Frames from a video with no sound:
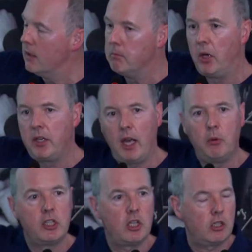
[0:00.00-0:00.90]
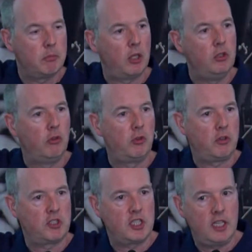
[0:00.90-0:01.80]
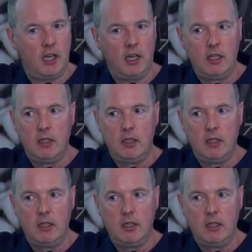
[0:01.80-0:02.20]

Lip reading: But I want to talk about Novorossiya,